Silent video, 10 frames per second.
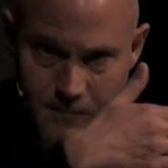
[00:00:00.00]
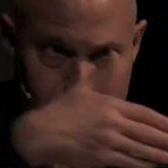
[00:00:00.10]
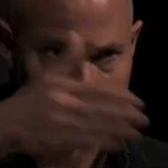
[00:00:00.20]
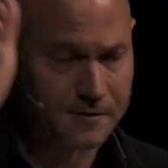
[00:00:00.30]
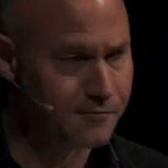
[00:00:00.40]

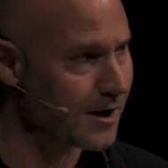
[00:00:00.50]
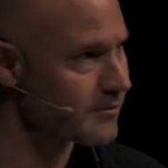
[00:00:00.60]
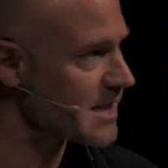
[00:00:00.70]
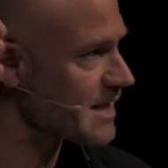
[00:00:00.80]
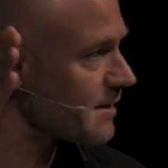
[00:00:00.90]
all throughout
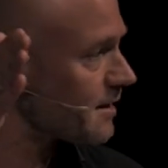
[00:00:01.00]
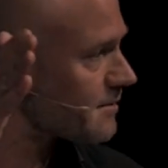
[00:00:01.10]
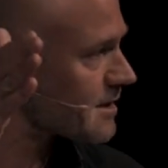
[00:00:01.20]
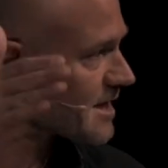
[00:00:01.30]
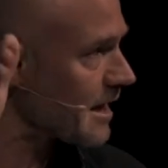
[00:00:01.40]

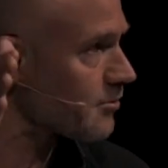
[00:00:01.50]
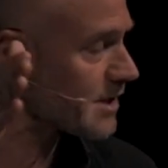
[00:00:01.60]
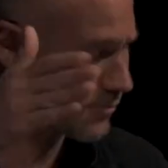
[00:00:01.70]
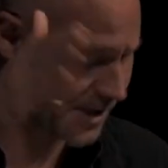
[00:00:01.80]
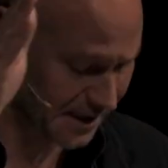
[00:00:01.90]
the
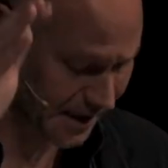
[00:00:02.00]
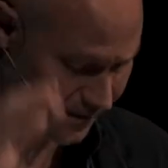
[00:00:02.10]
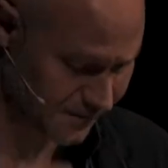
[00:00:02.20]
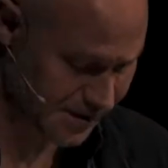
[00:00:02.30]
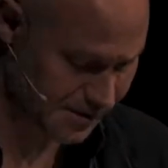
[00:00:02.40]
South to
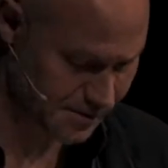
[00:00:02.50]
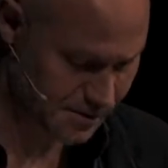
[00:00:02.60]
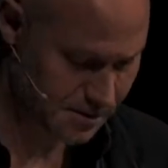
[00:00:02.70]
slaves,